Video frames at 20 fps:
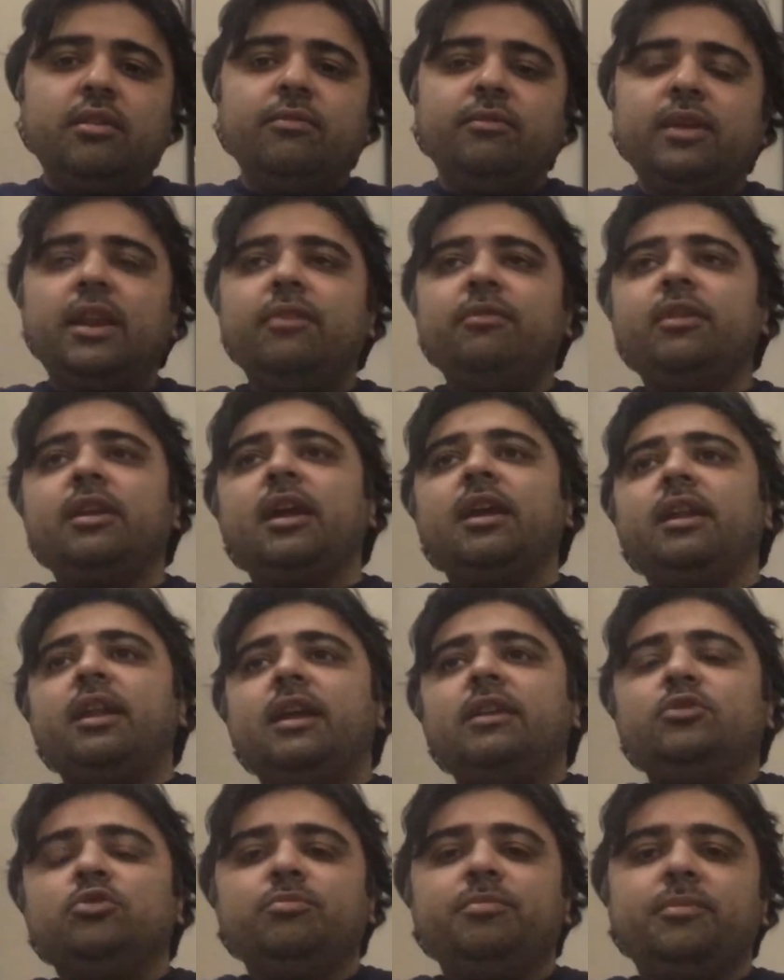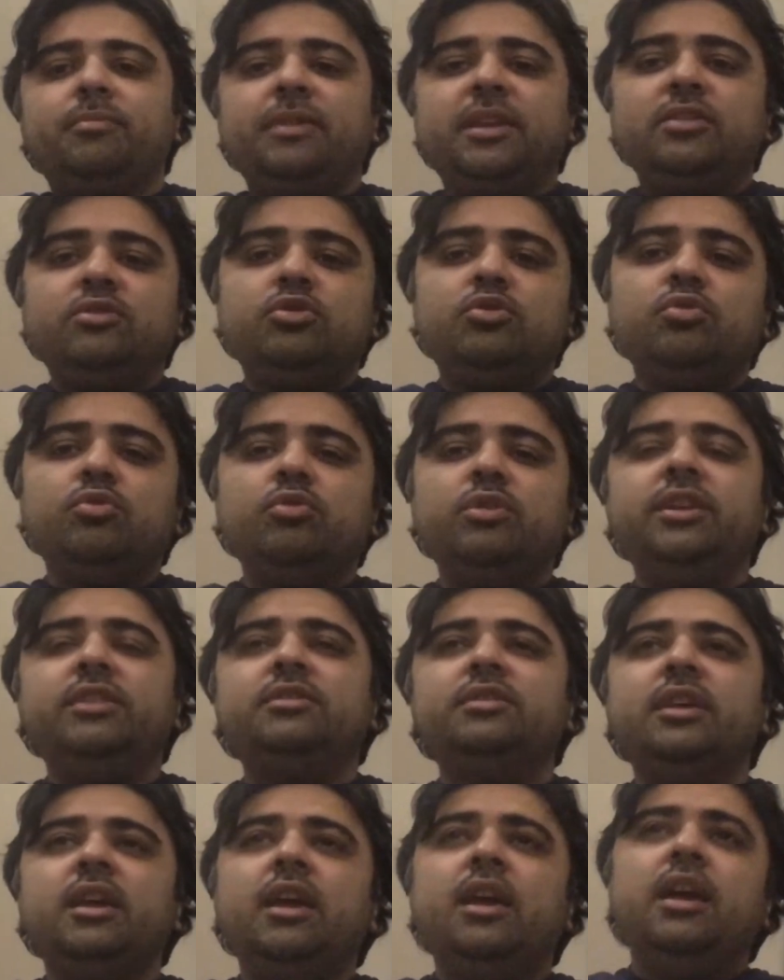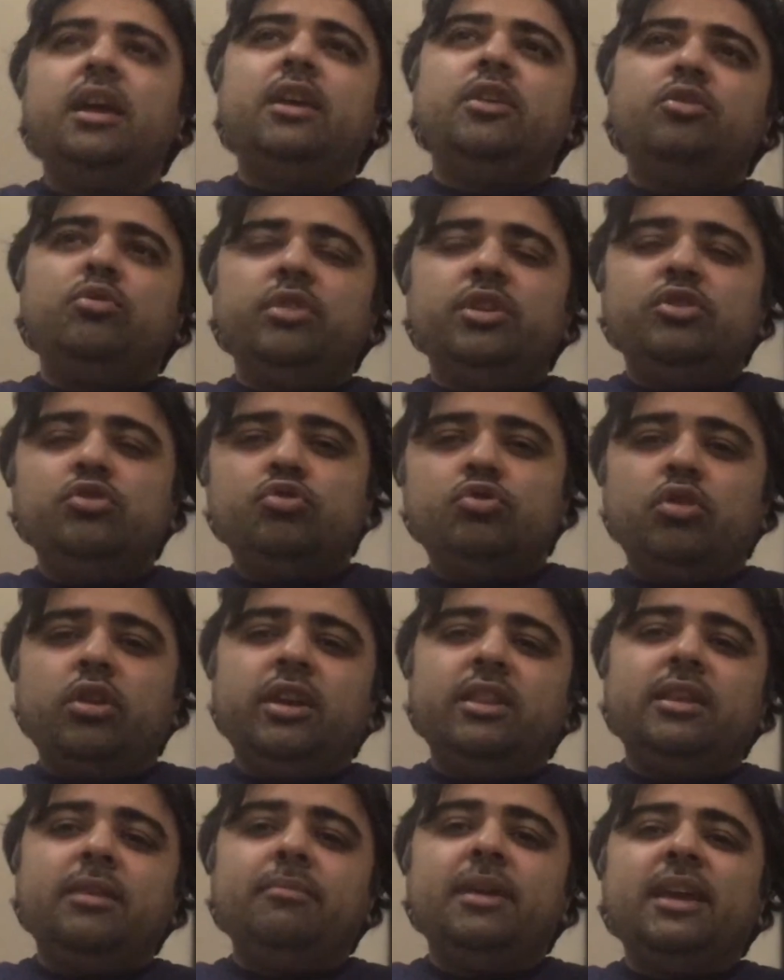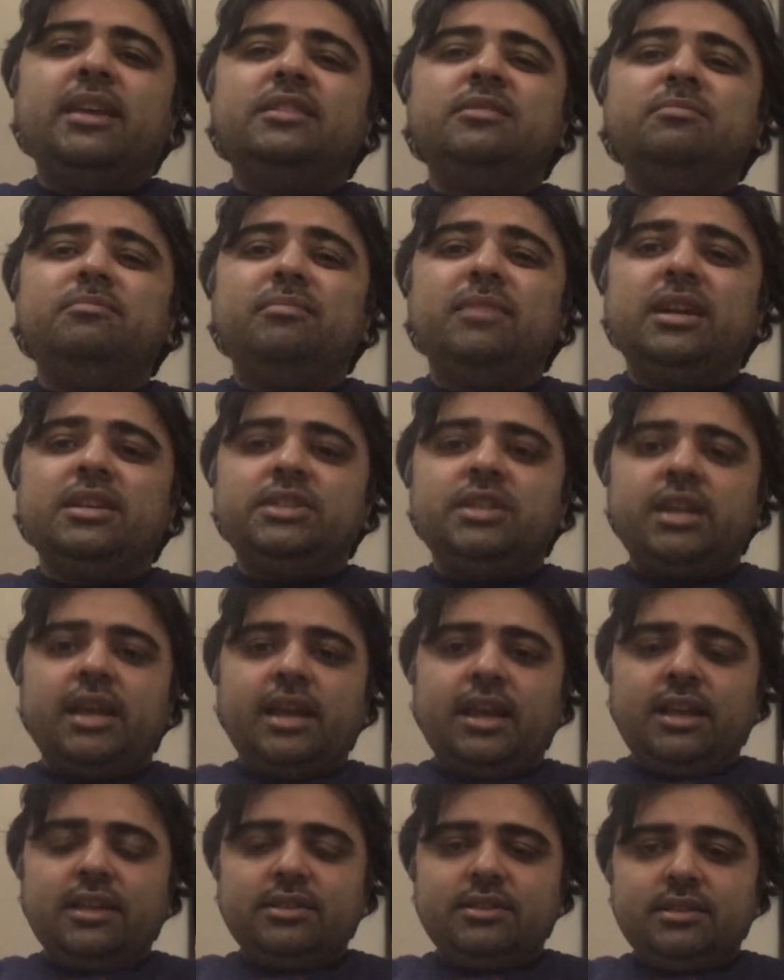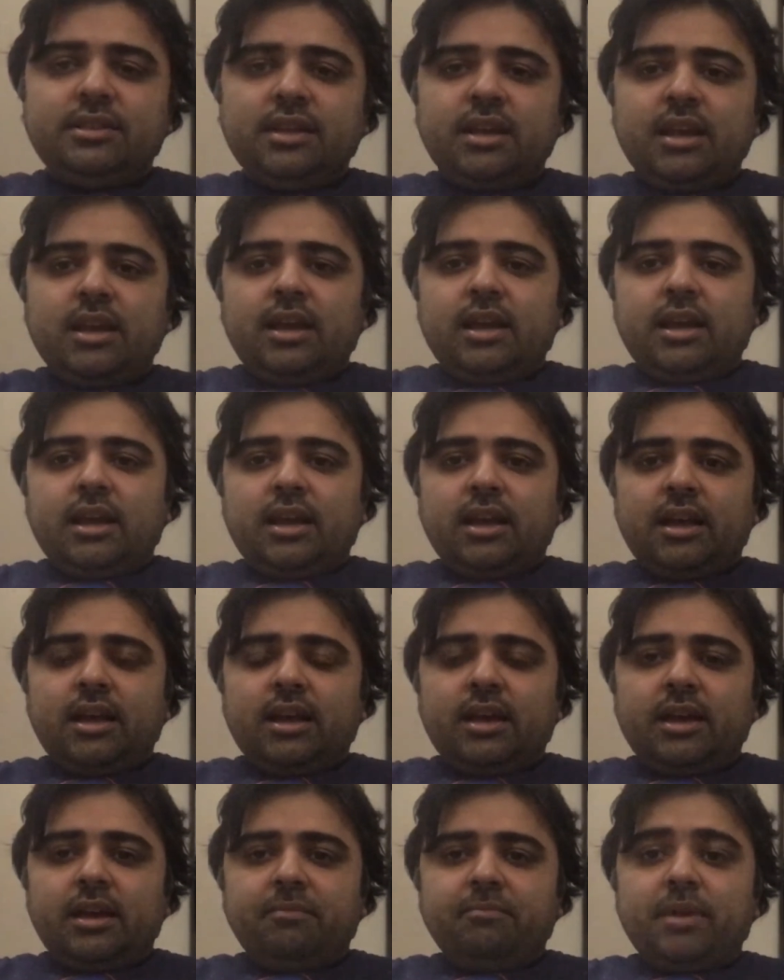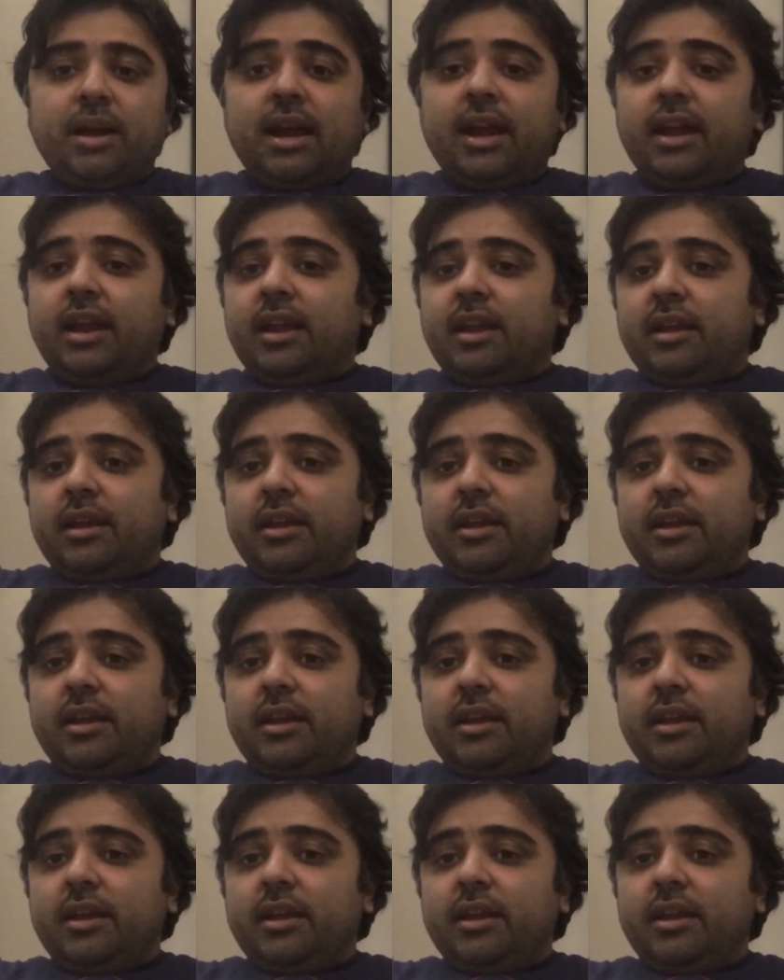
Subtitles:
whenever I read Superman stories to enjoy them as much as I